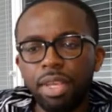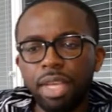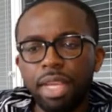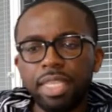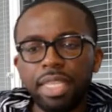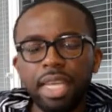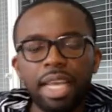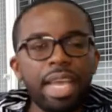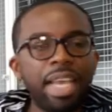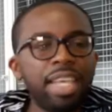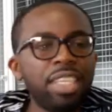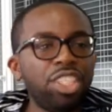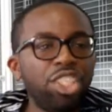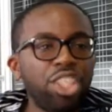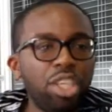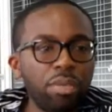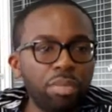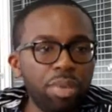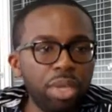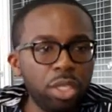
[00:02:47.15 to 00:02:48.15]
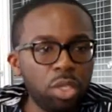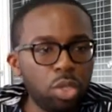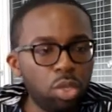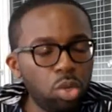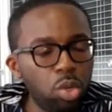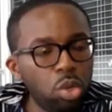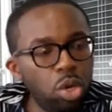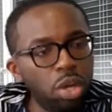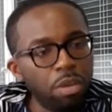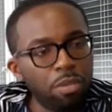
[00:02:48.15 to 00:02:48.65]
the SGB,
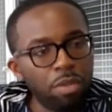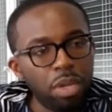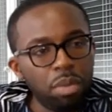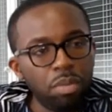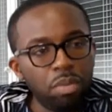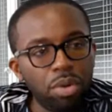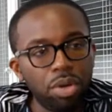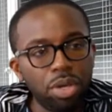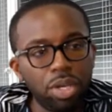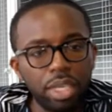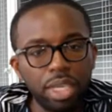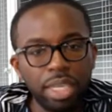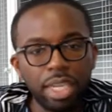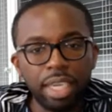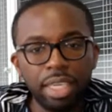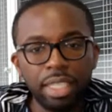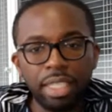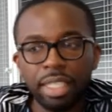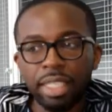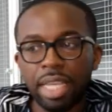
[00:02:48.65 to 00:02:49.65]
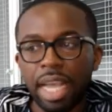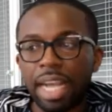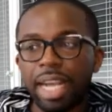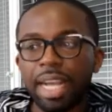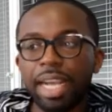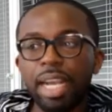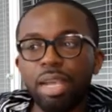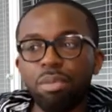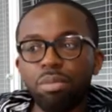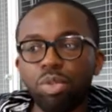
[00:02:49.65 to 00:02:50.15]
School Governing Board, is
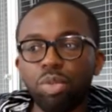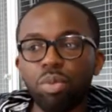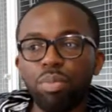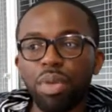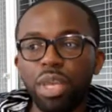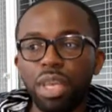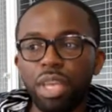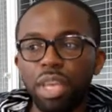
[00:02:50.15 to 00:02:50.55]
acclaimed to be